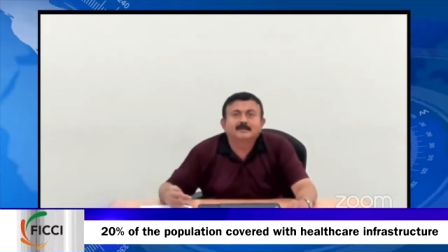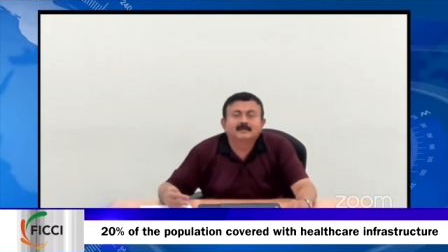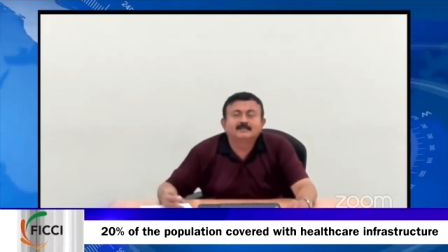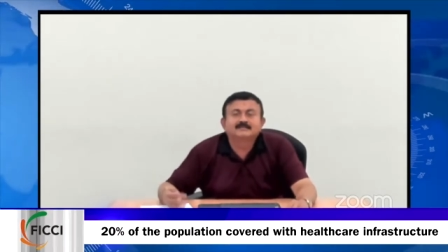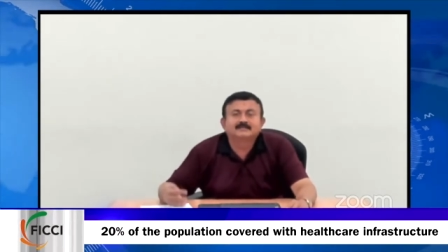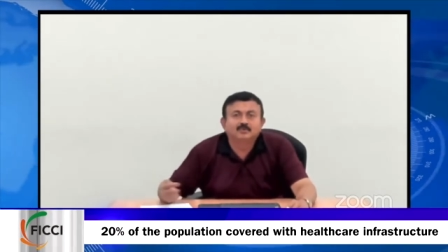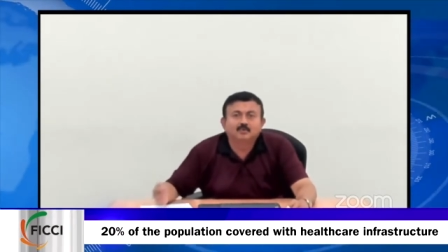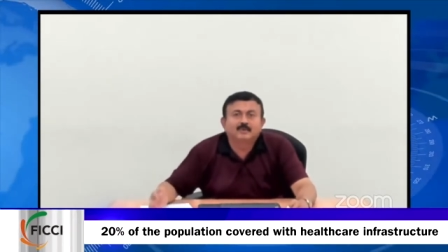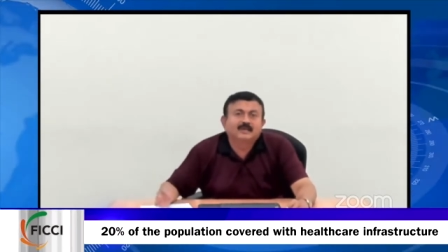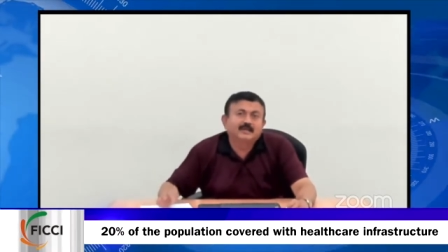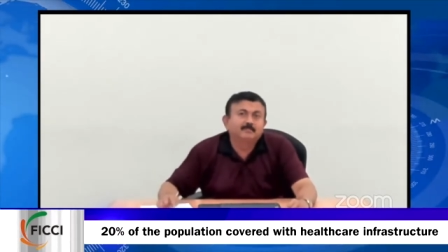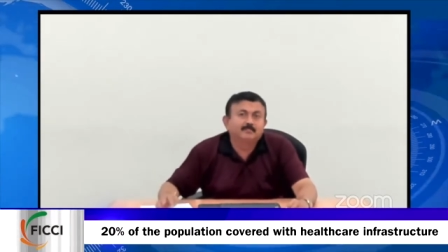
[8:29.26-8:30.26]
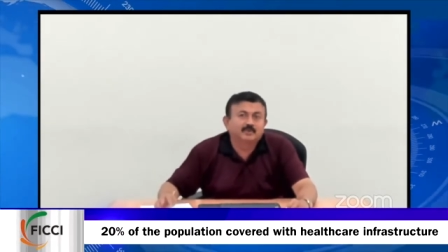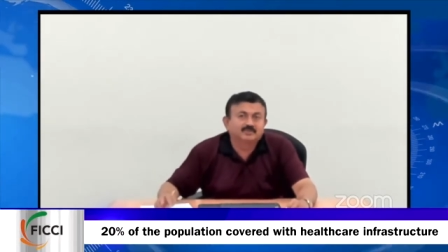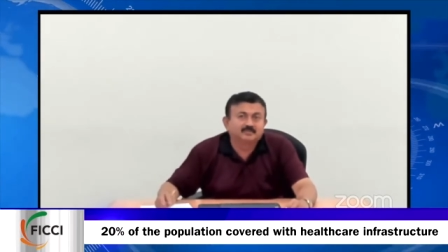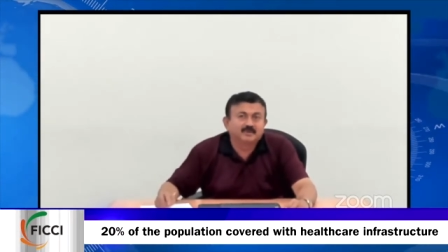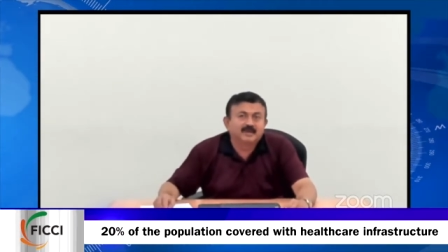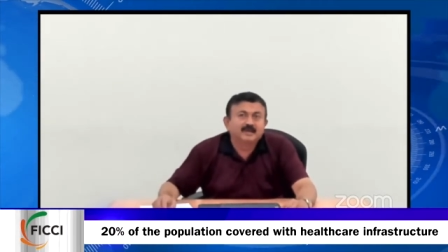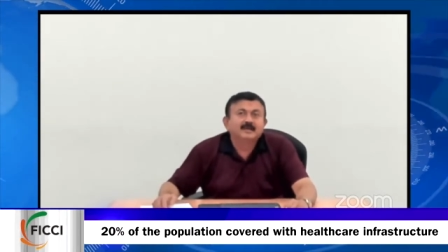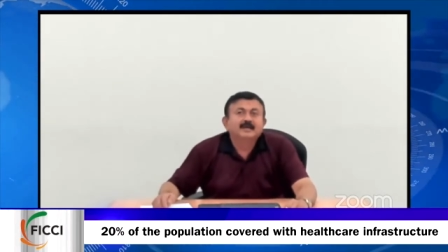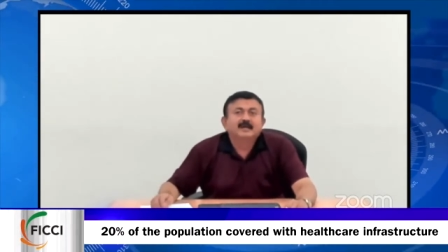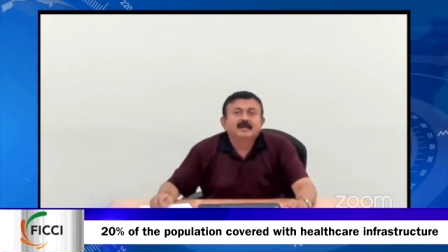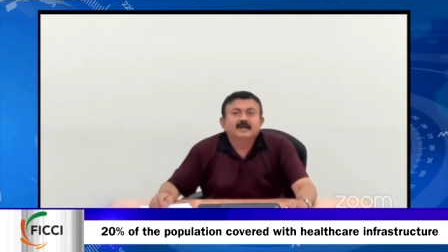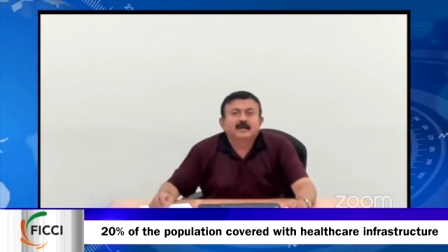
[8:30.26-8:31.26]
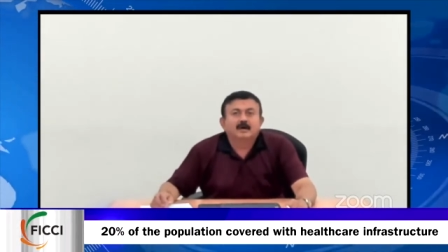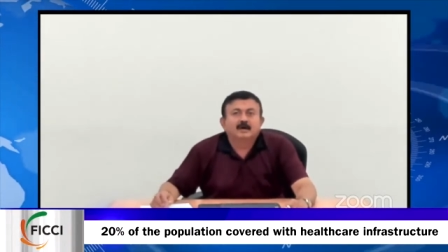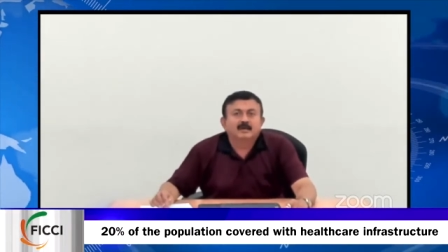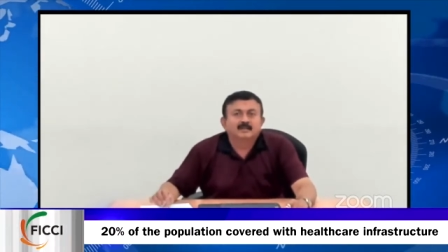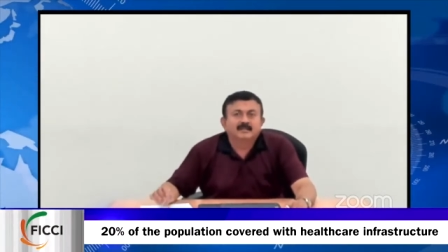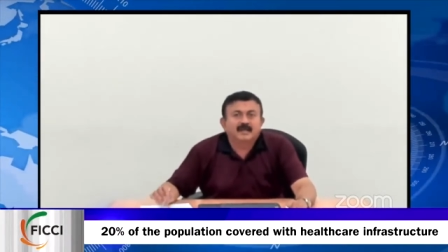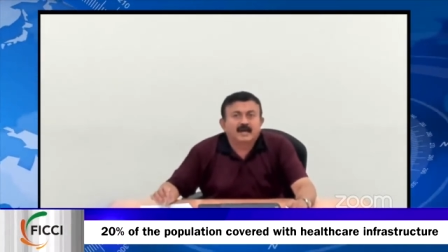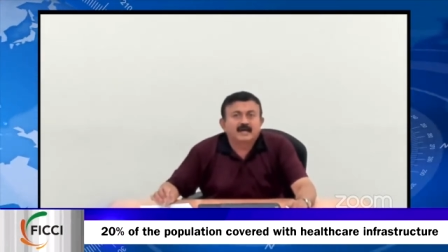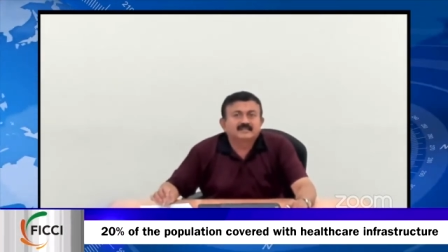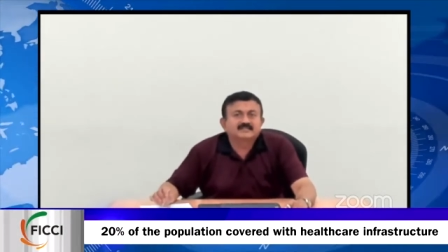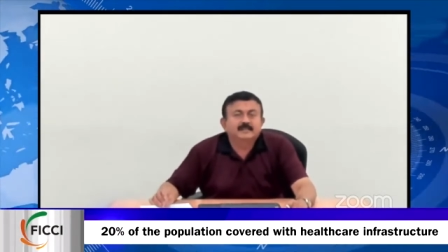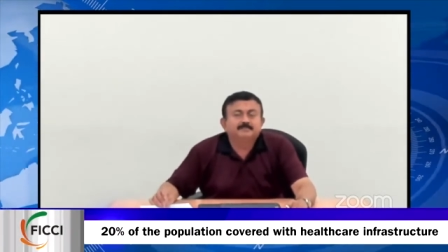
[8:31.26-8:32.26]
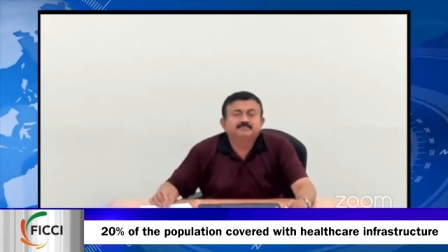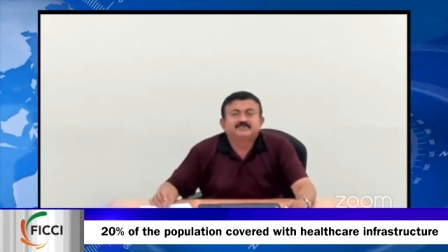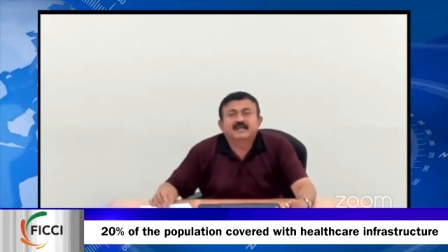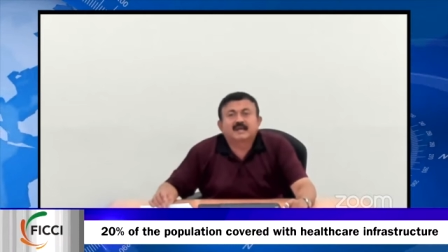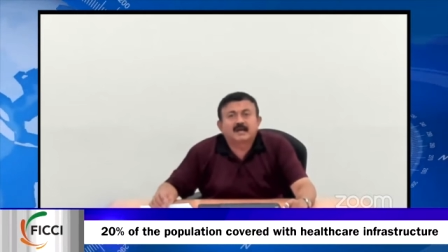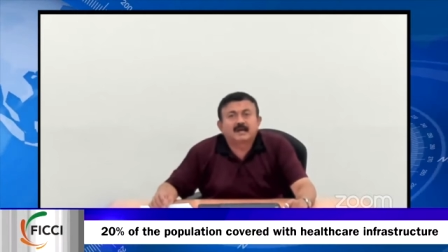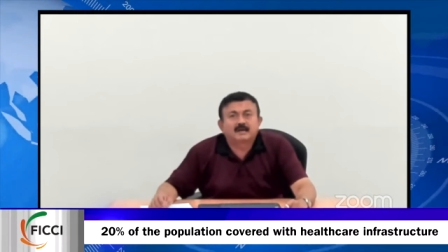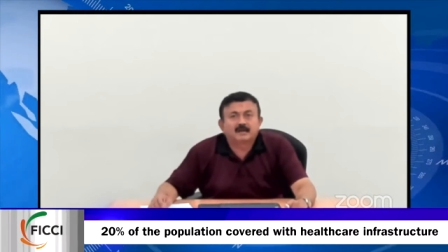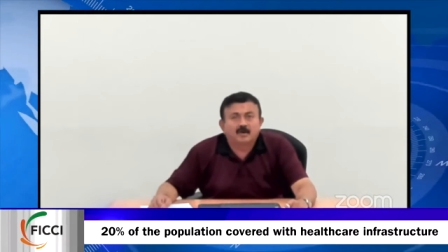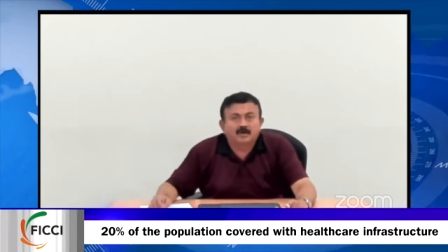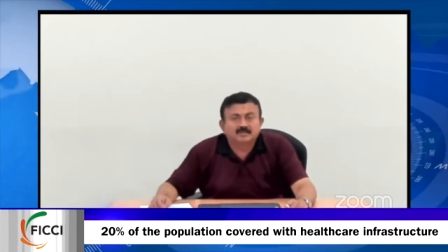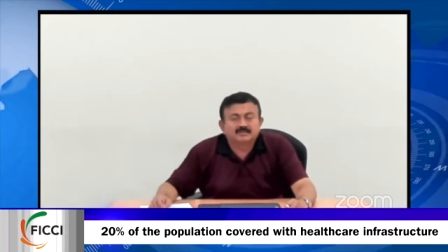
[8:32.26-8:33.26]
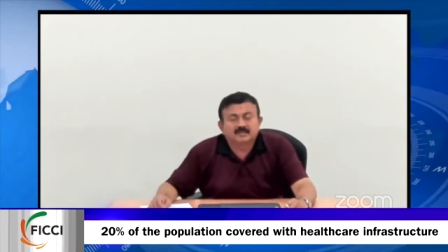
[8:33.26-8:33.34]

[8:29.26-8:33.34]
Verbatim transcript: it is humanly impossible. Uh, there are slips, there are loss,